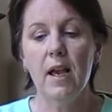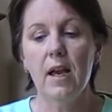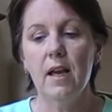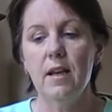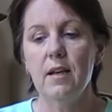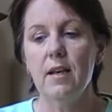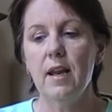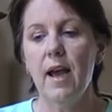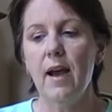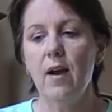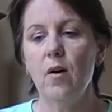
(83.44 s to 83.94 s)

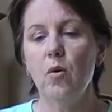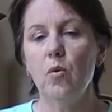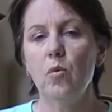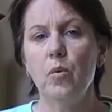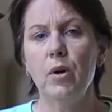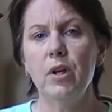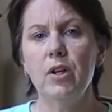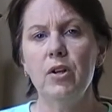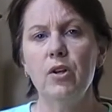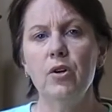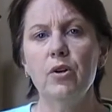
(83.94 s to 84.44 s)
Now,
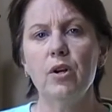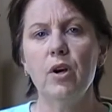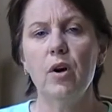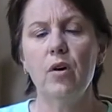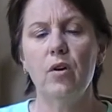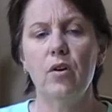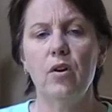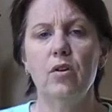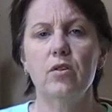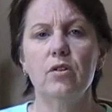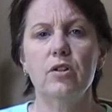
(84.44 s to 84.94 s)
when you go
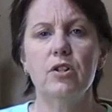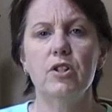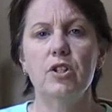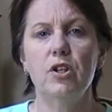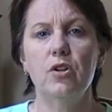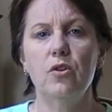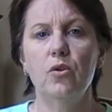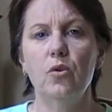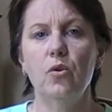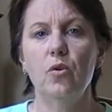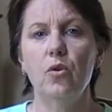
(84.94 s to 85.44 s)
along to
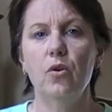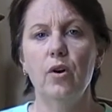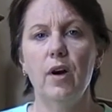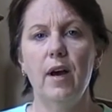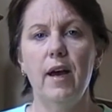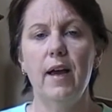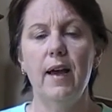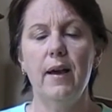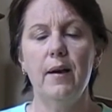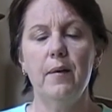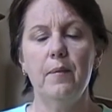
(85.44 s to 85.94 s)
your
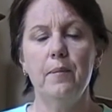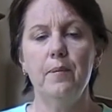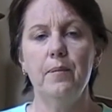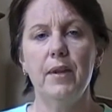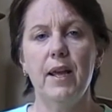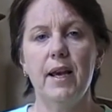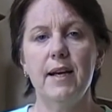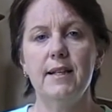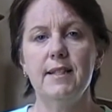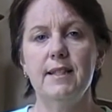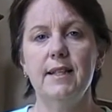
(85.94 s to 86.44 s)

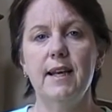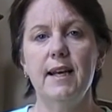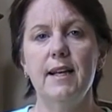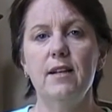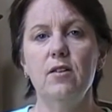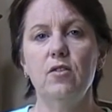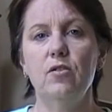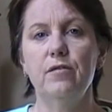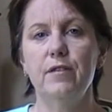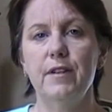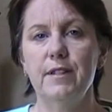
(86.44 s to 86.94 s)

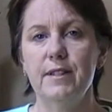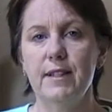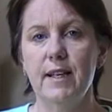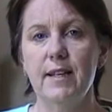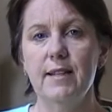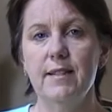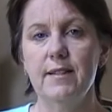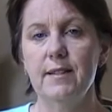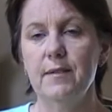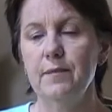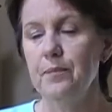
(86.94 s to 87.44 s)
antenatal
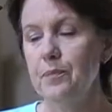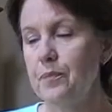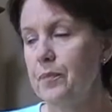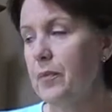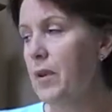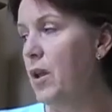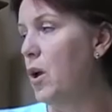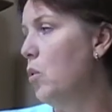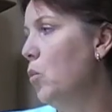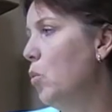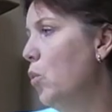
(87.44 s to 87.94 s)
visits,
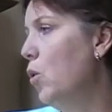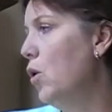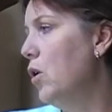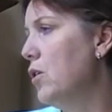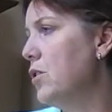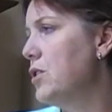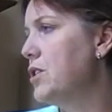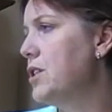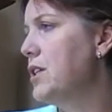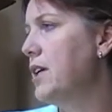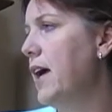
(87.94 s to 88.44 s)

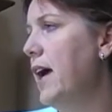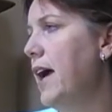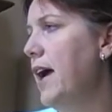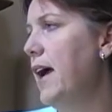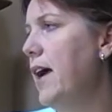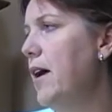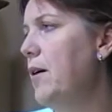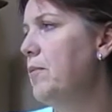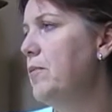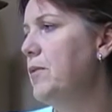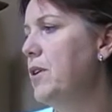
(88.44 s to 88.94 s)
what
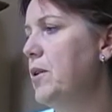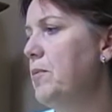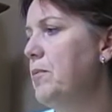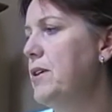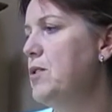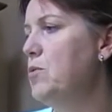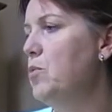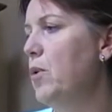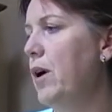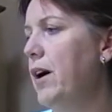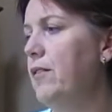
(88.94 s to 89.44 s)
the
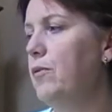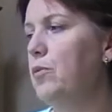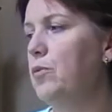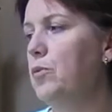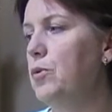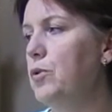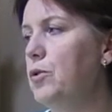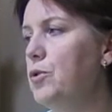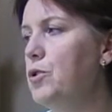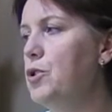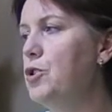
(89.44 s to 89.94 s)
midwife
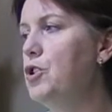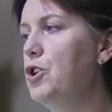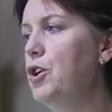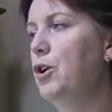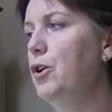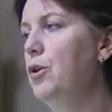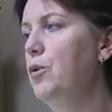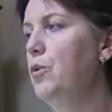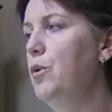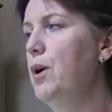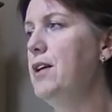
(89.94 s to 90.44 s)
will
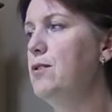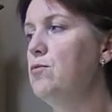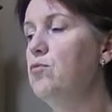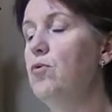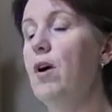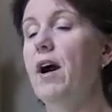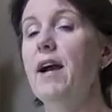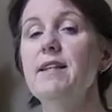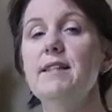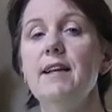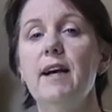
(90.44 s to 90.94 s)
do is
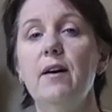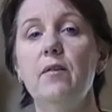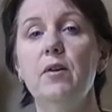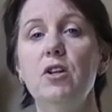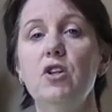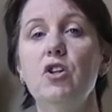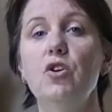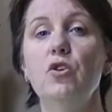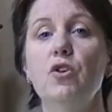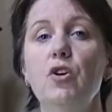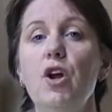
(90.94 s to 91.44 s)
write down in
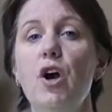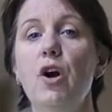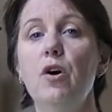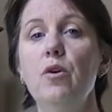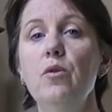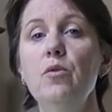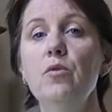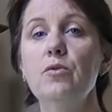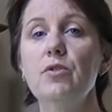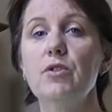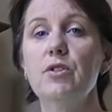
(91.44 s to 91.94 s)
your
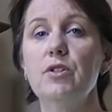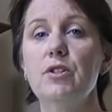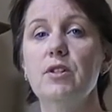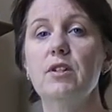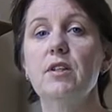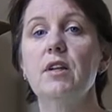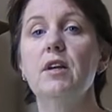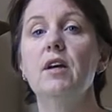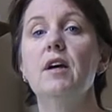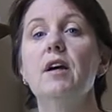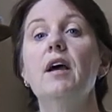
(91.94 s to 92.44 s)
notes
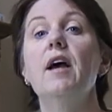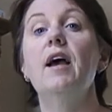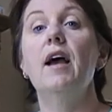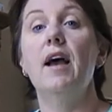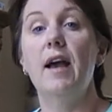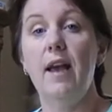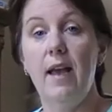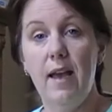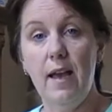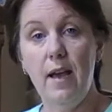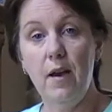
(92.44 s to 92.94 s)

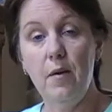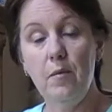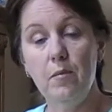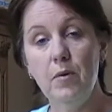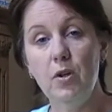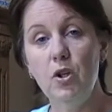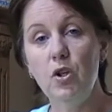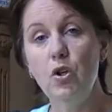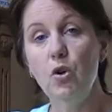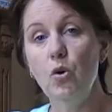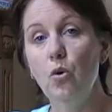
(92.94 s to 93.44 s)

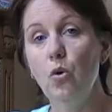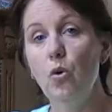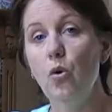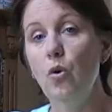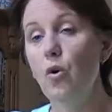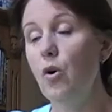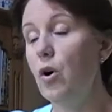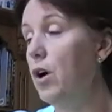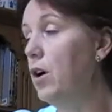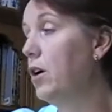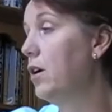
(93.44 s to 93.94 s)

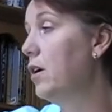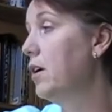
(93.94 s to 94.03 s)
the